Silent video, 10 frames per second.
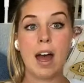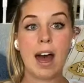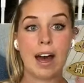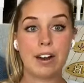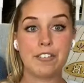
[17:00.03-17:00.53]

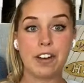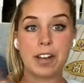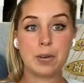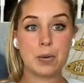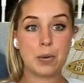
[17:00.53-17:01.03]
how to
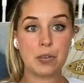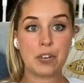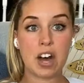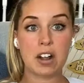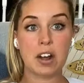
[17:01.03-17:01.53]
find who to
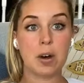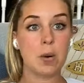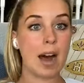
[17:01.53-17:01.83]
follow,